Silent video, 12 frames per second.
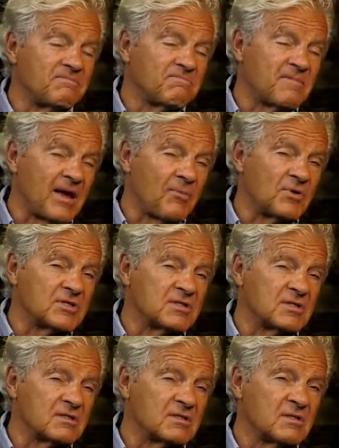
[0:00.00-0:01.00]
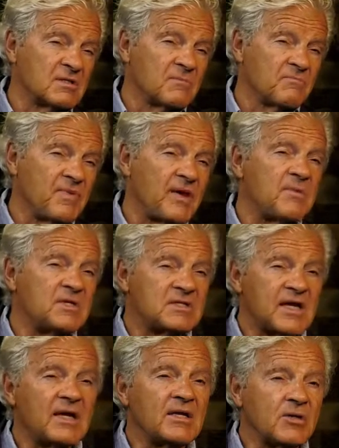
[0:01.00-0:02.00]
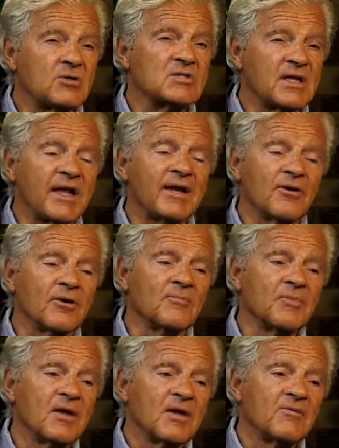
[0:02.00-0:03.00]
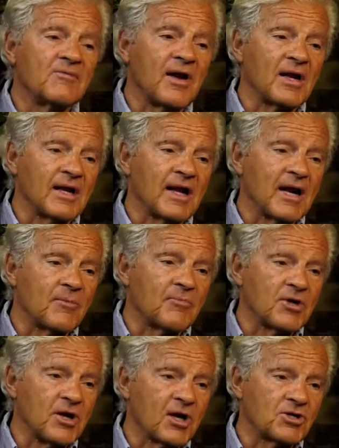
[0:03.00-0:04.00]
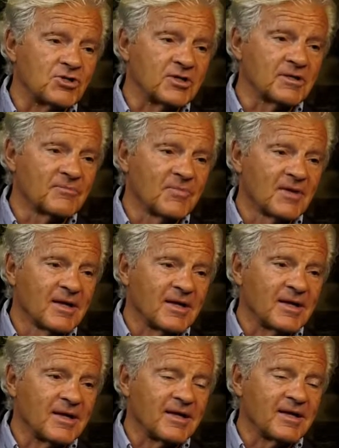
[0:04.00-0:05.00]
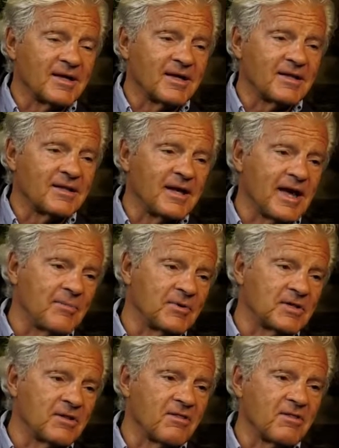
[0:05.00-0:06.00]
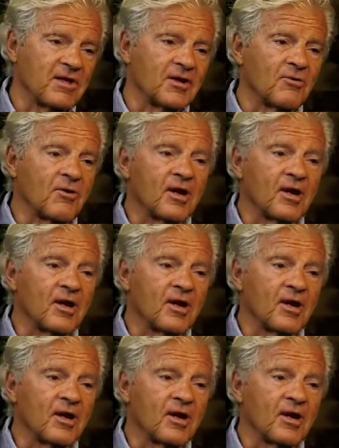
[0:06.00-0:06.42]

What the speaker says: that was maybe 10 years later, finally got a production at the Abington Theater on